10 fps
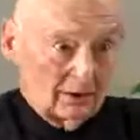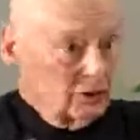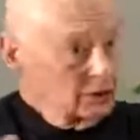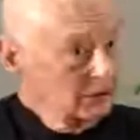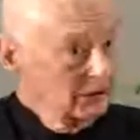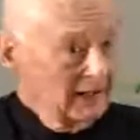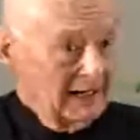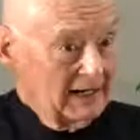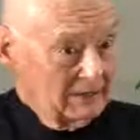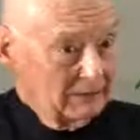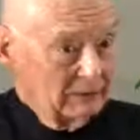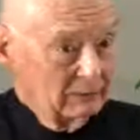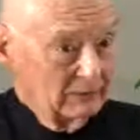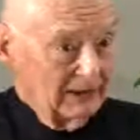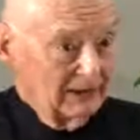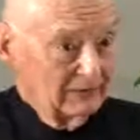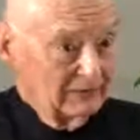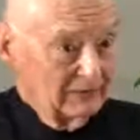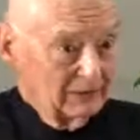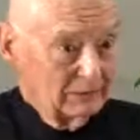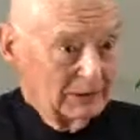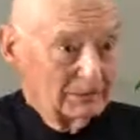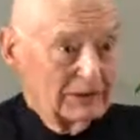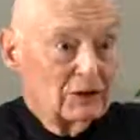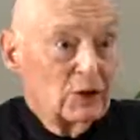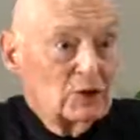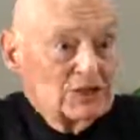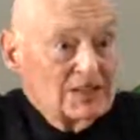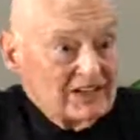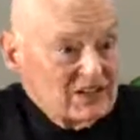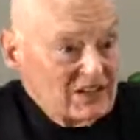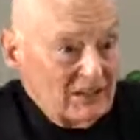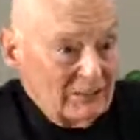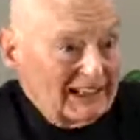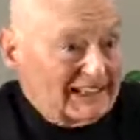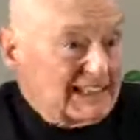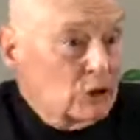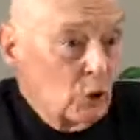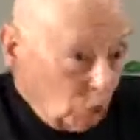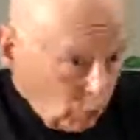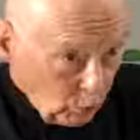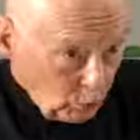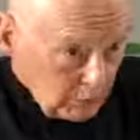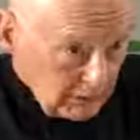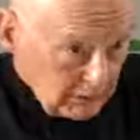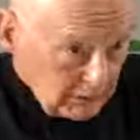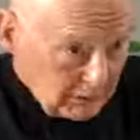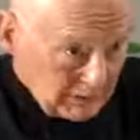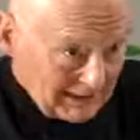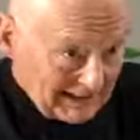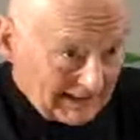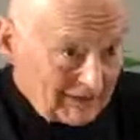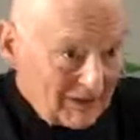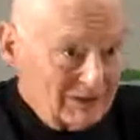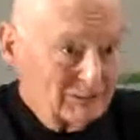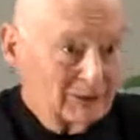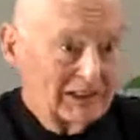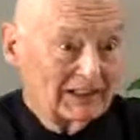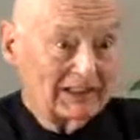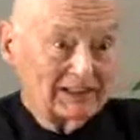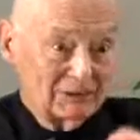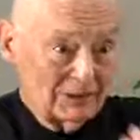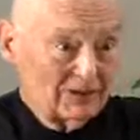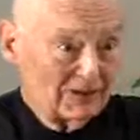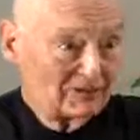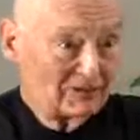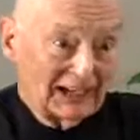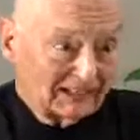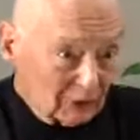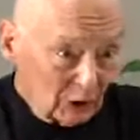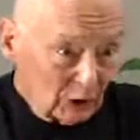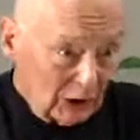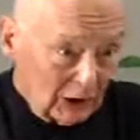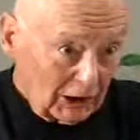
utilize B12, but because their stomach is old and doesn't make the intrinsic factor,